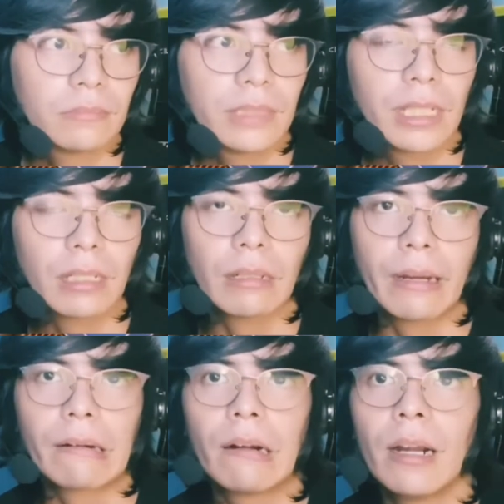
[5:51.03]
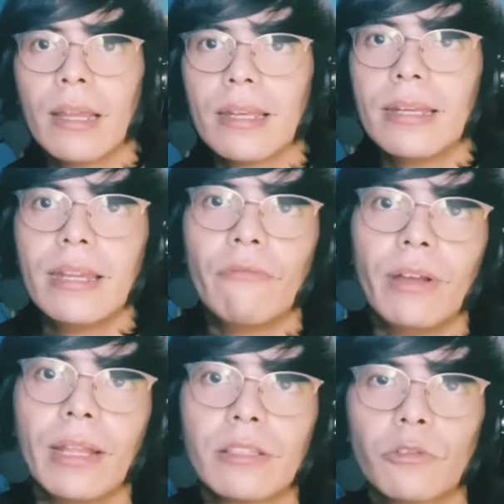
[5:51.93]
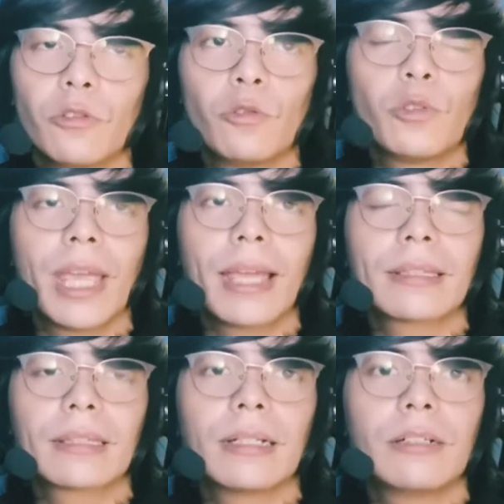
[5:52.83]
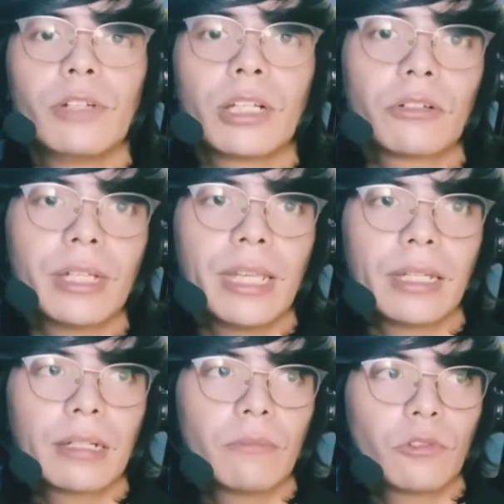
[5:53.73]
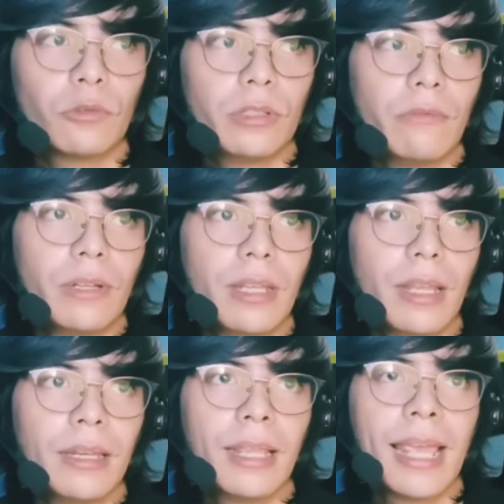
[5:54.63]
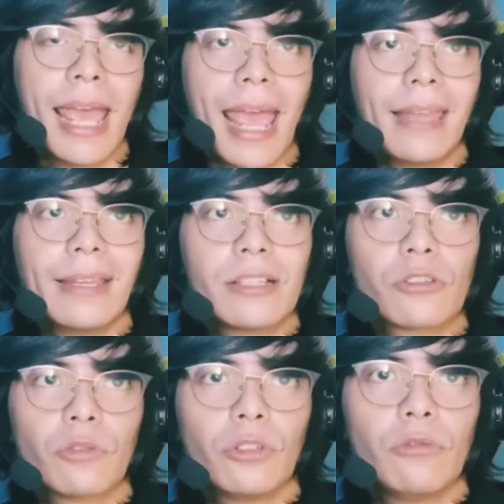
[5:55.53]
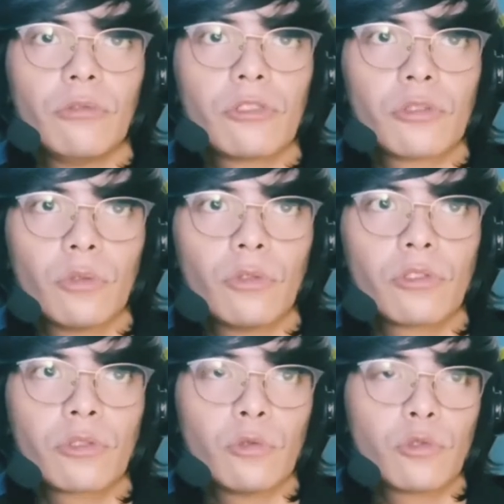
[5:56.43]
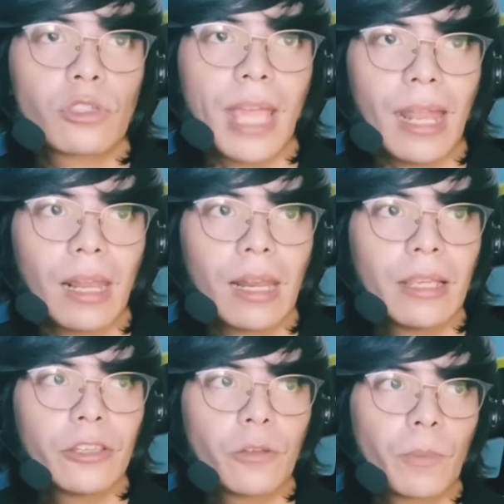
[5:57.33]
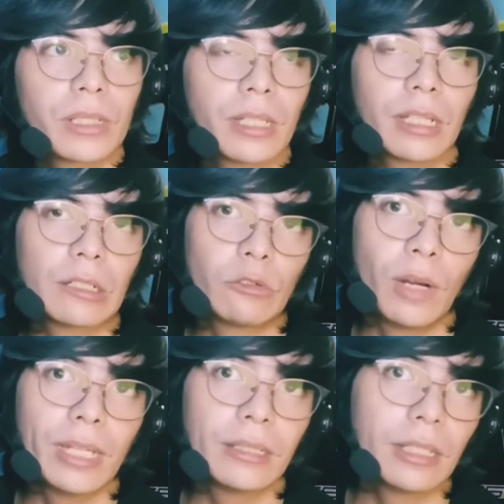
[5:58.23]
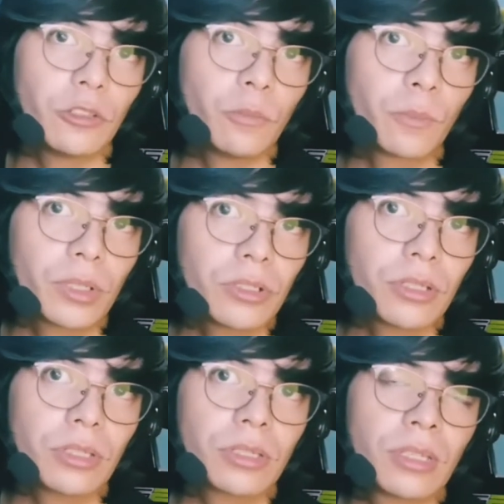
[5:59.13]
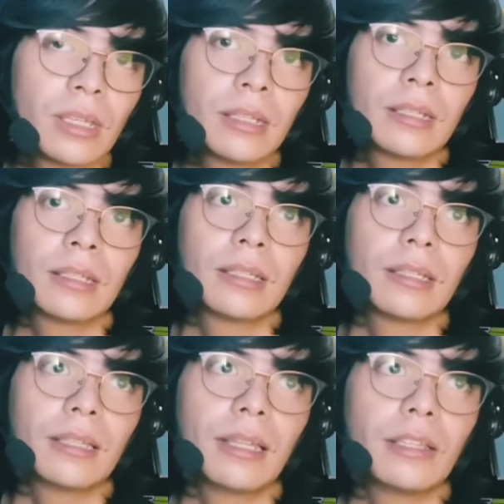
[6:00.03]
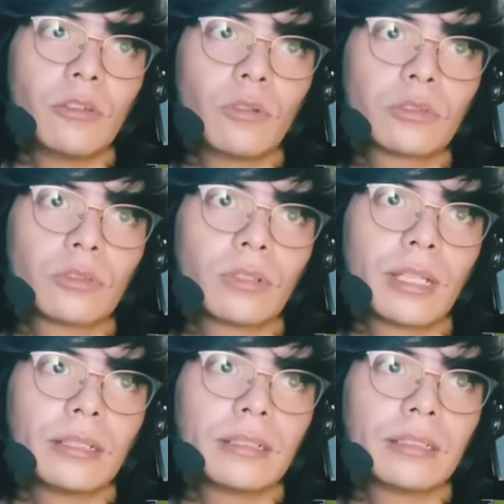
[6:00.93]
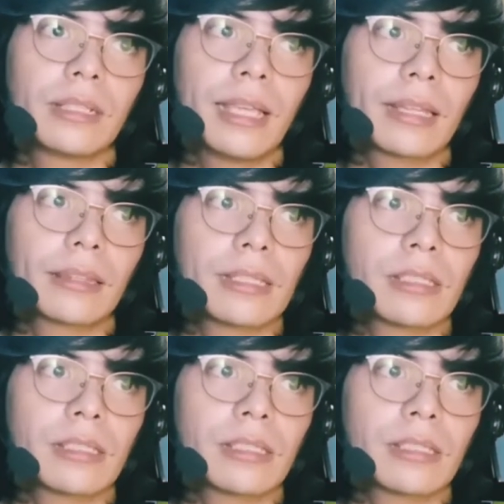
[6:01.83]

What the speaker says: declare dividends. You get recurring income through dividend, and should you choose to sell your particular REIT that you purchase, then you also get the